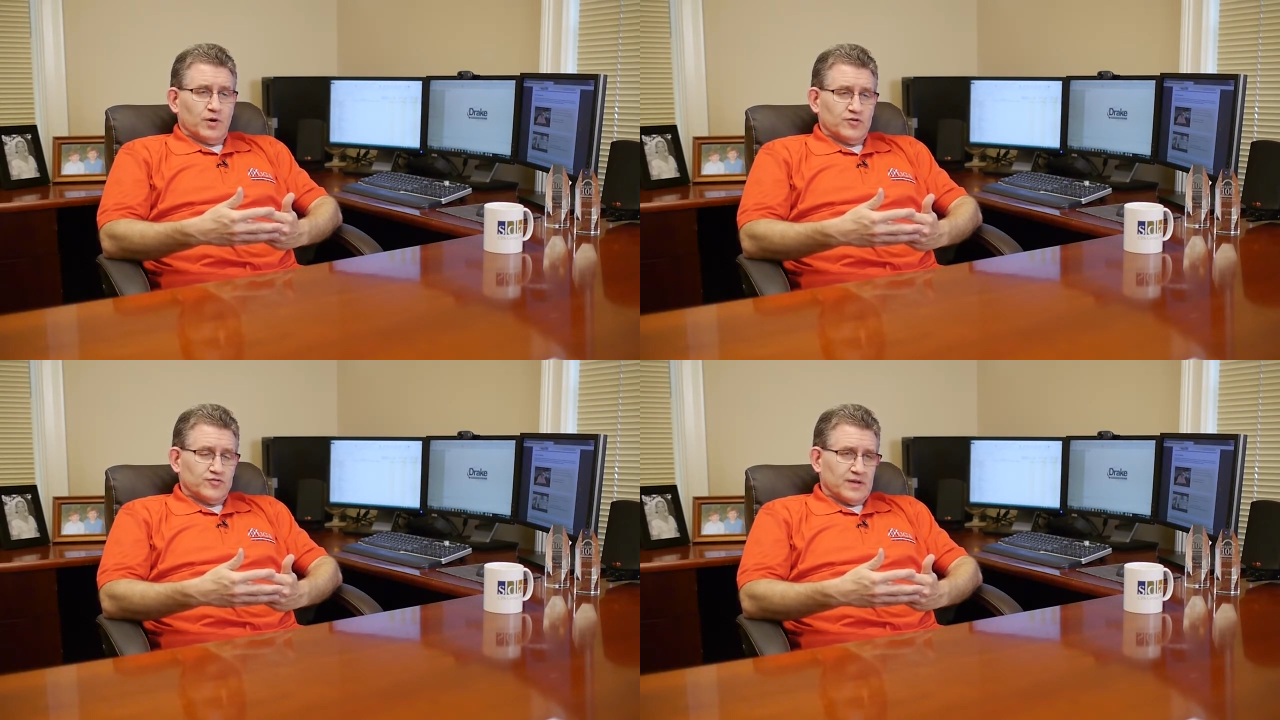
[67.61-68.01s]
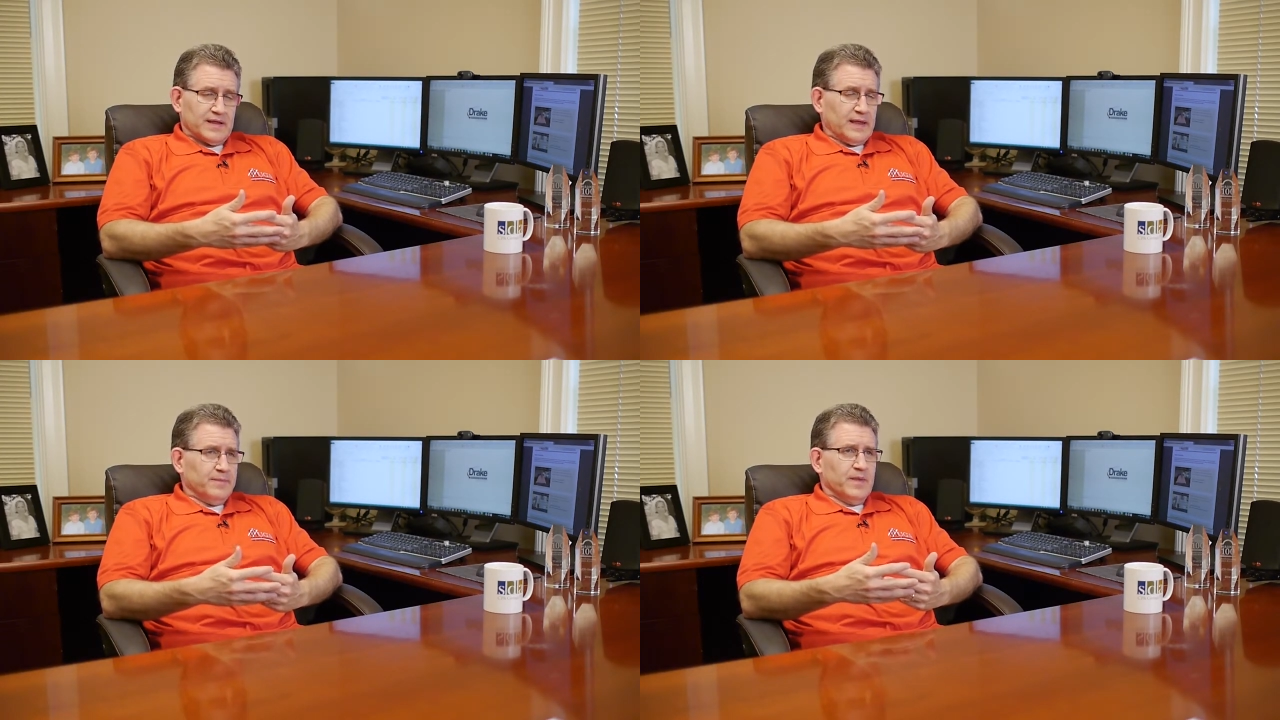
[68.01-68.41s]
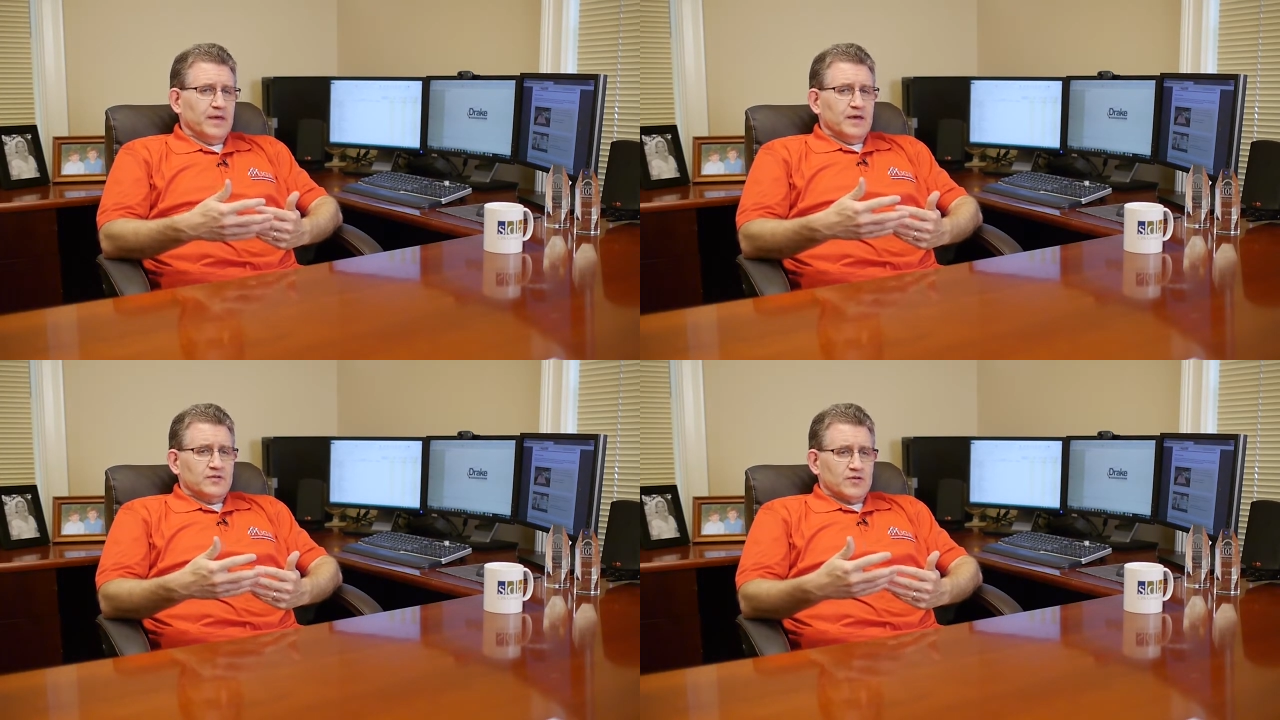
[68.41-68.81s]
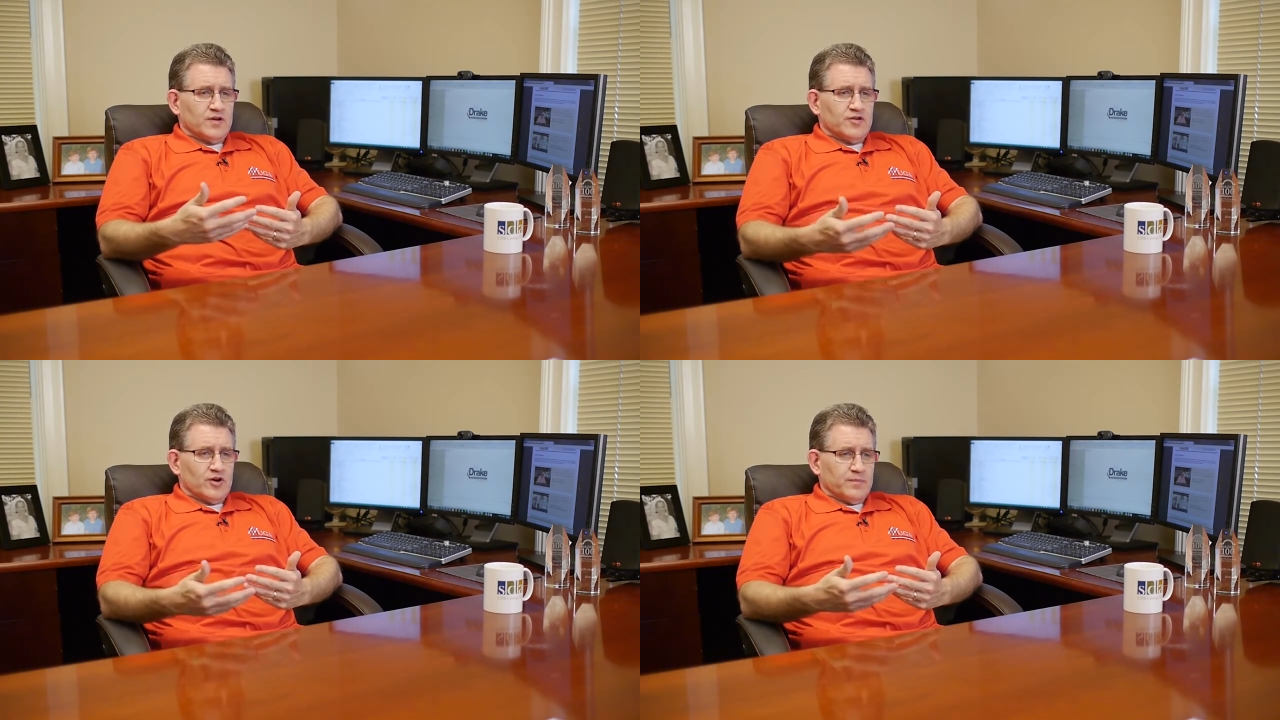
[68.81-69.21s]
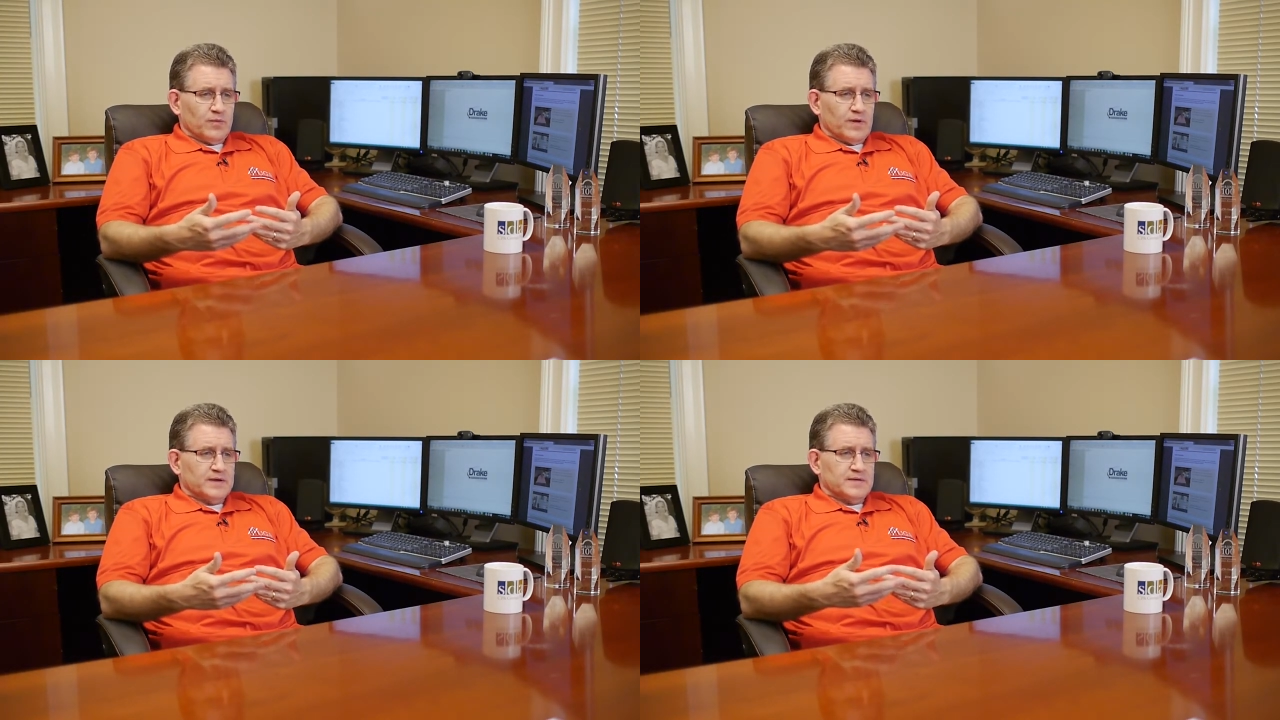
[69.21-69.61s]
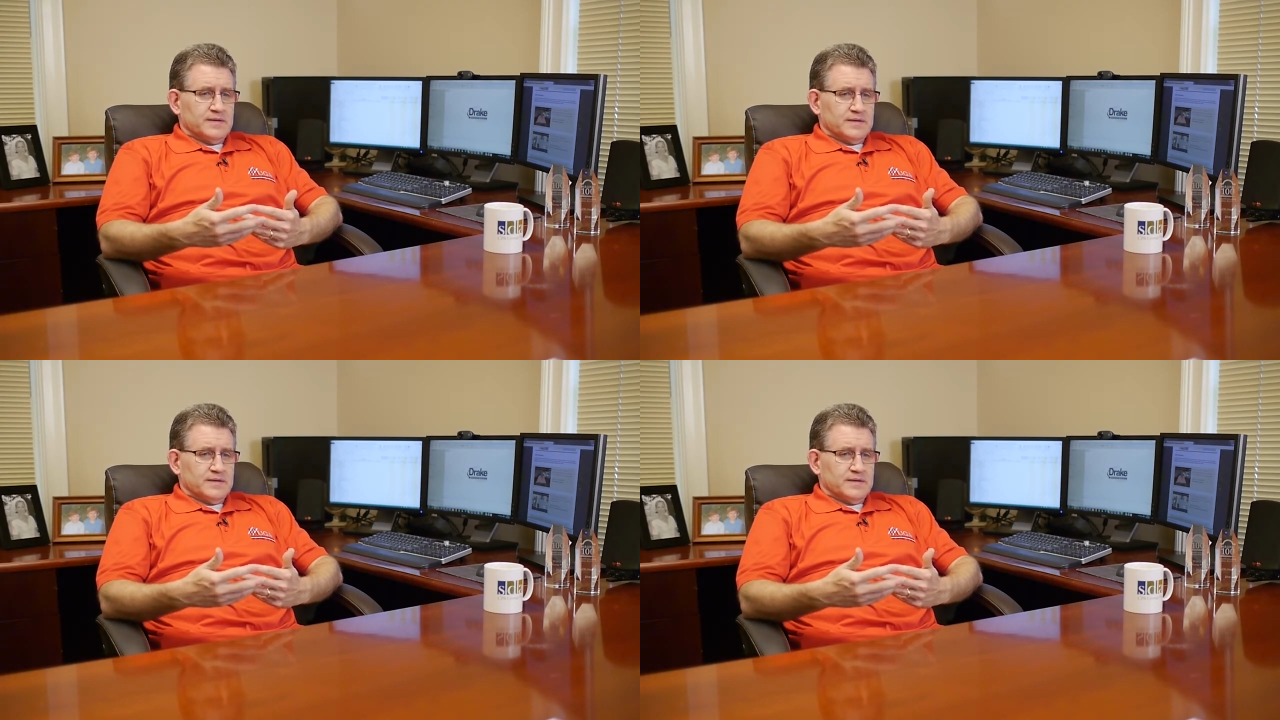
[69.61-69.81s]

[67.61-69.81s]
personally to determine what